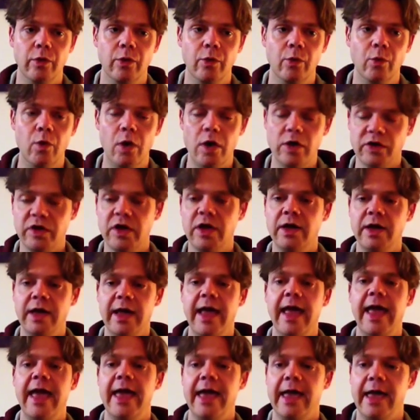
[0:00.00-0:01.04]
What's going to
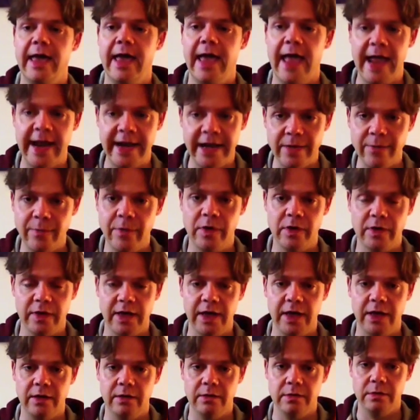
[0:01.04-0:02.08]
hit
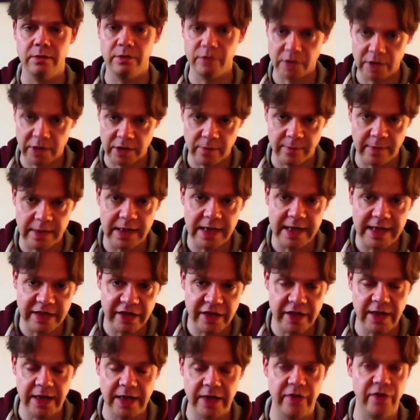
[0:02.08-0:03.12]
anybody who's going to be
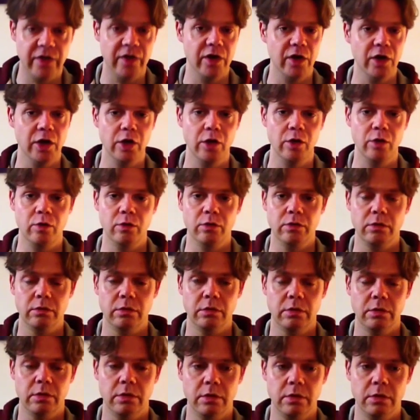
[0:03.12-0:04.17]
listening to you
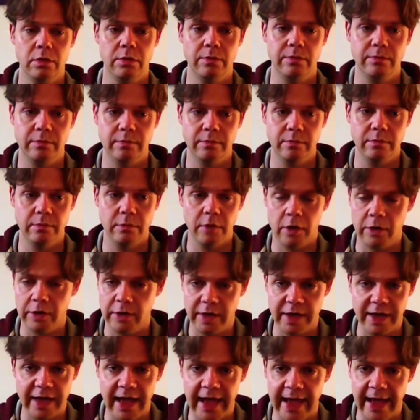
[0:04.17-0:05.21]
on
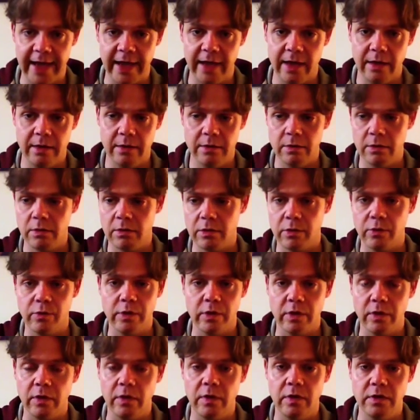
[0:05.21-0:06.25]
a gig or on a
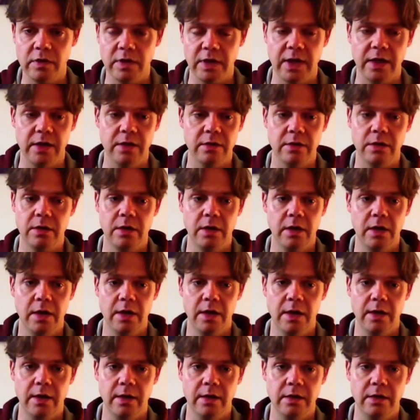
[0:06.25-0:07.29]
recording
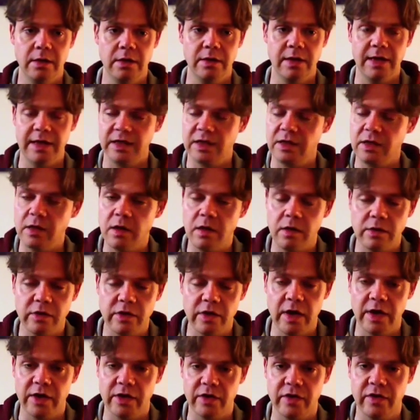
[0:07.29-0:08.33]
is not
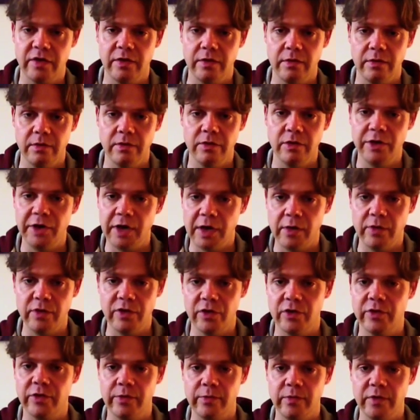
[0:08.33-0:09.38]
just the
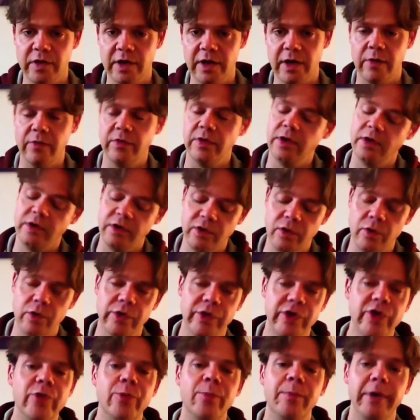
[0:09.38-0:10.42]
notes on themselves, it's your
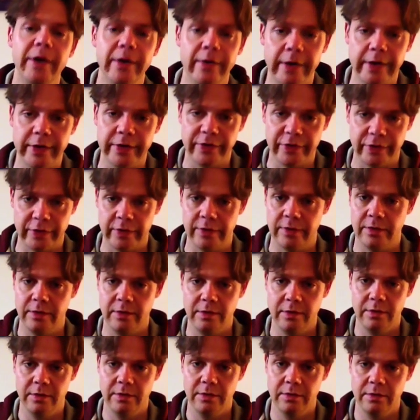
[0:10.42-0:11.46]
spirit,
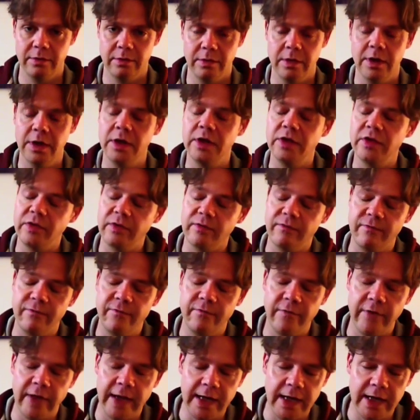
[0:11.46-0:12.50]
and it's the
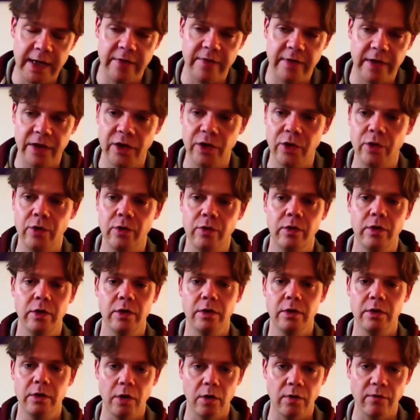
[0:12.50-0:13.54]
feeling that you
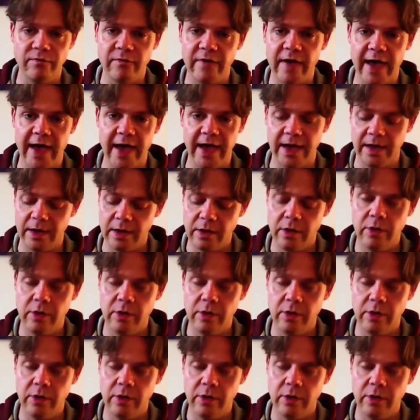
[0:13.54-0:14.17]
convey